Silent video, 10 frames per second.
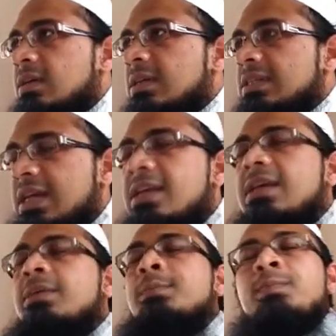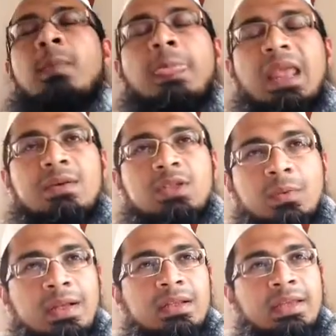understanding. It was
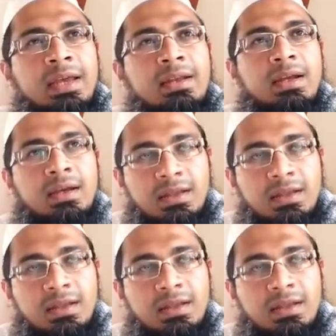revealed then